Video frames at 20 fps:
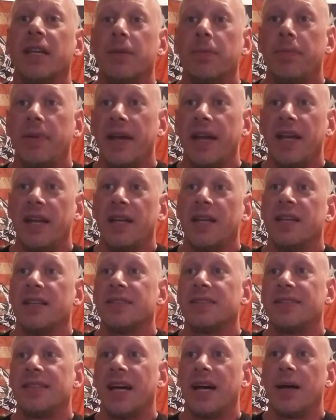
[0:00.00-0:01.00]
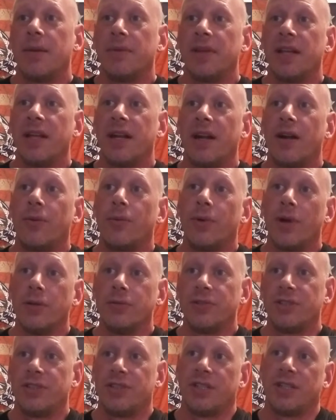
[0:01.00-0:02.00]
petty, it's time that I
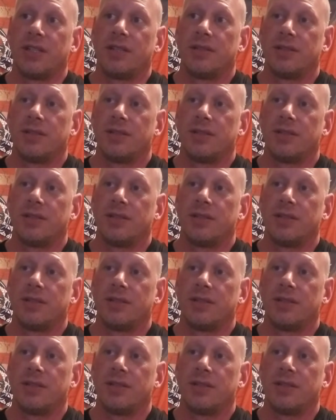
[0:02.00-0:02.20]
roast you.